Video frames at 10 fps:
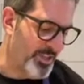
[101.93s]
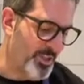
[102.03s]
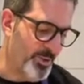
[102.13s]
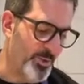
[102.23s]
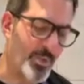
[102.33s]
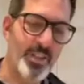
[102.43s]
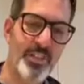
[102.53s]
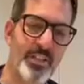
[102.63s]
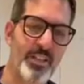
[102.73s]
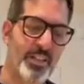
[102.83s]

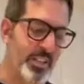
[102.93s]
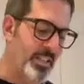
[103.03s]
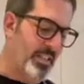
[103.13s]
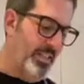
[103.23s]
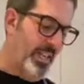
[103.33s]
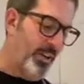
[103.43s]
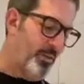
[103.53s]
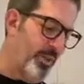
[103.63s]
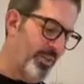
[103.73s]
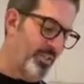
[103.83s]

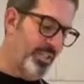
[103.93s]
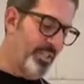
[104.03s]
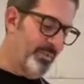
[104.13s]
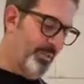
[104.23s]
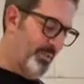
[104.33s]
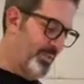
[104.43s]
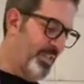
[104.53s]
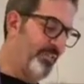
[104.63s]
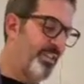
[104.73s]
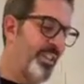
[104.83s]
2¼ teaspoons
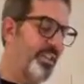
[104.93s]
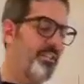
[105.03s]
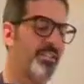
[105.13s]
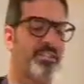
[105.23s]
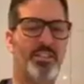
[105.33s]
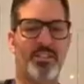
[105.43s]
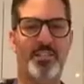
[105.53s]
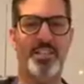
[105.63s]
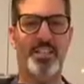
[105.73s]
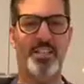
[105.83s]
of
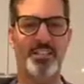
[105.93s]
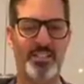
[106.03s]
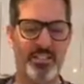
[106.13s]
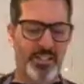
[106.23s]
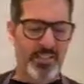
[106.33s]
yeast to this.